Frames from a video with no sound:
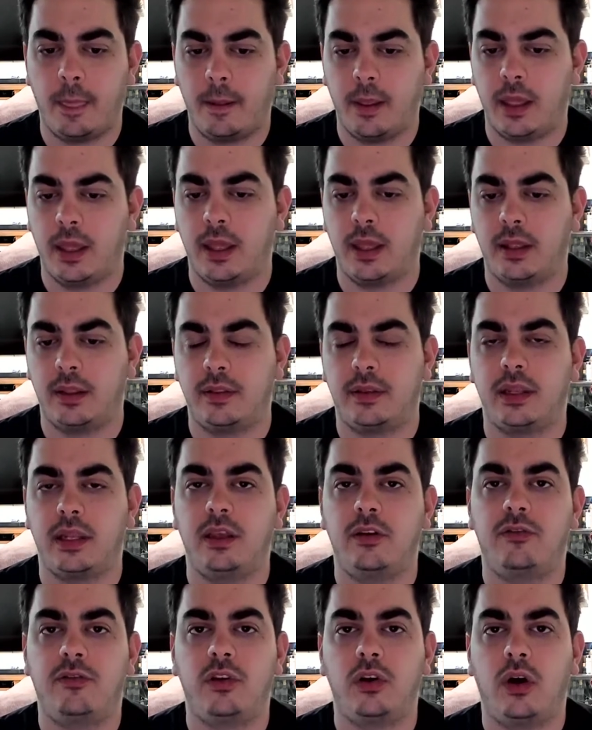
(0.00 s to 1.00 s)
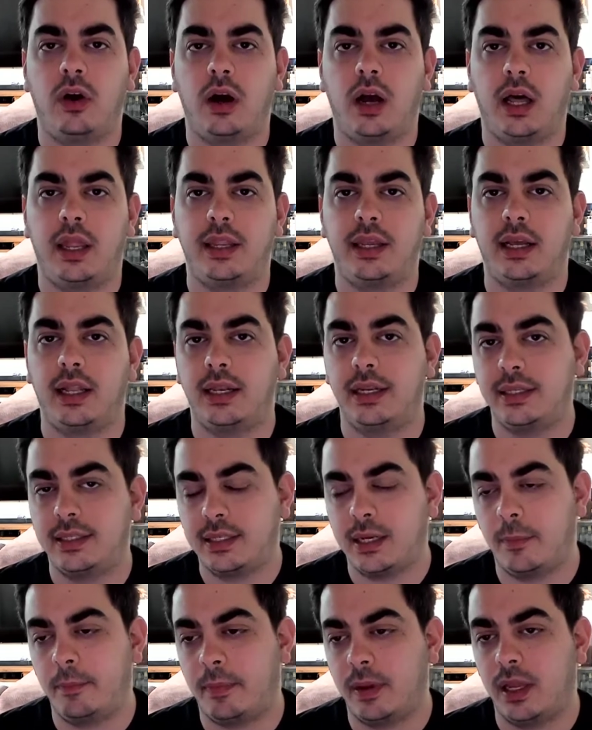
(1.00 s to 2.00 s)
And if you're running a leads
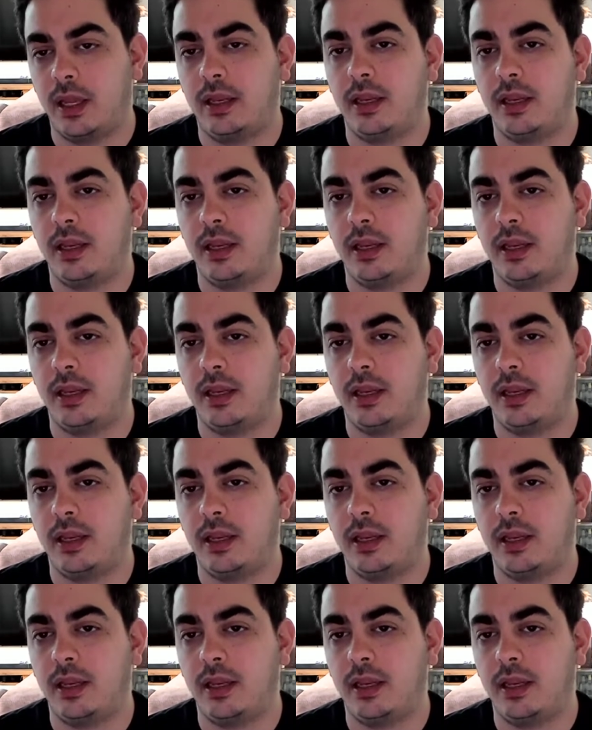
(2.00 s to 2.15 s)
campaign,